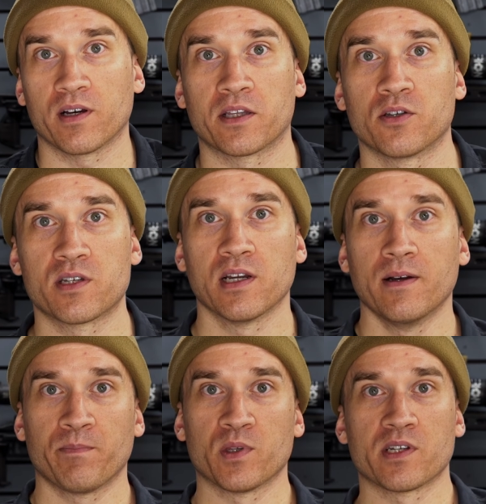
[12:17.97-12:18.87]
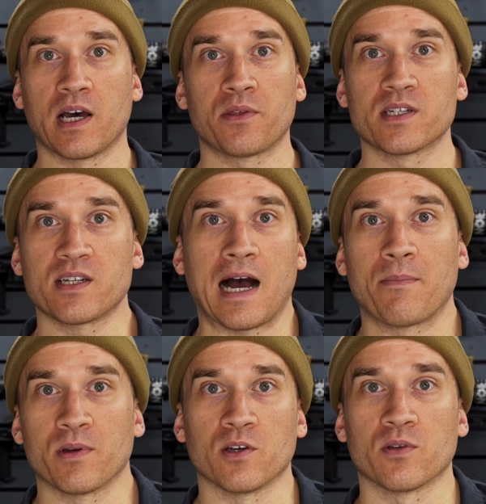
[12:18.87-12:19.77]
Like there's nothing
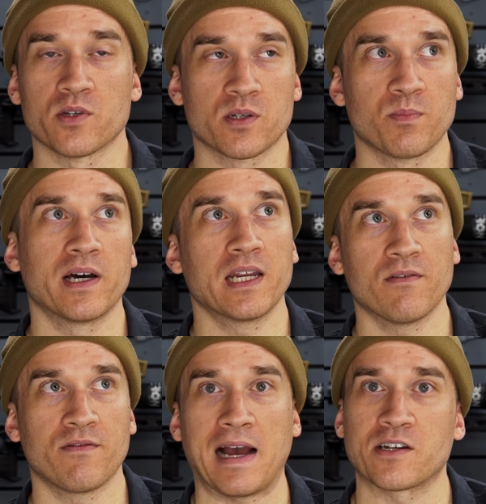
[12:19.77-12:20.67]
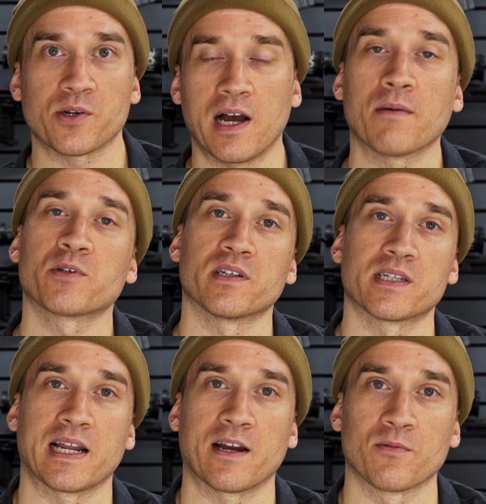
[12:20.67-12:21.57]
stopping you. There's plenty of factory
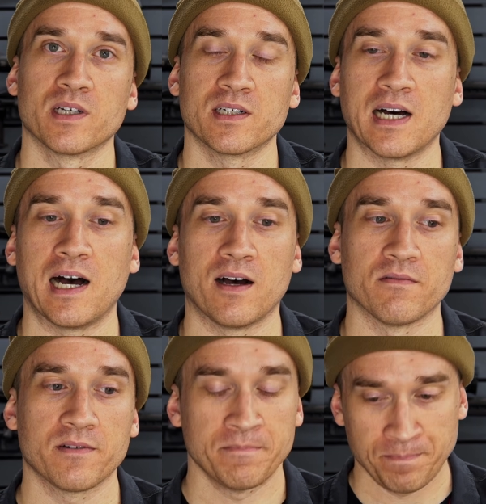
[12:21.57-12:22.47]
options that I really love.